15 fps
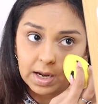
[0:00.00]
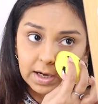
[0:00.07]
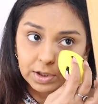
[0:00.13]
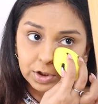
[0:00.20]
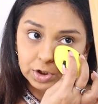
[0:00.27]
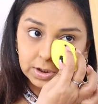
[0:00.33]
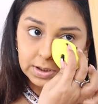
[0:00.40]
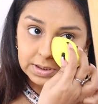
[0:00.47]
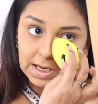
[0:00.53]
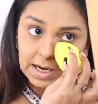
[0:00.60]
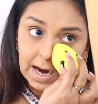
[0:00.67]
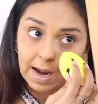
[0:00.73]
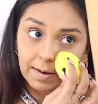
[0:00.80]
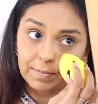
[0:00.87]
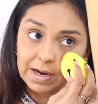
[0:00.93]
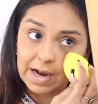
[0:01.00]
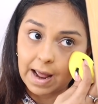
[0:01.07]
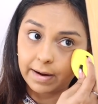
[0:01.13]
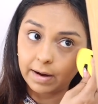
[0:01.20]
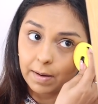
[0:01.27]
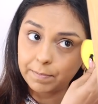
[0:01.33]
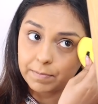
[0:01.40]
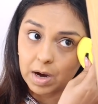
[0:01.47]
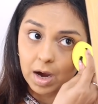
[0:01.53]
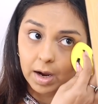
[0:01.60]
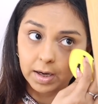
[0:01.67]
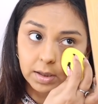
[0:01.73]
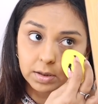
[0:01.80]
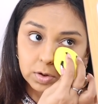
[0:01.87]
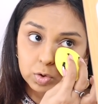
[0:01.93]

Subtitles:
It's just that I've landed up buying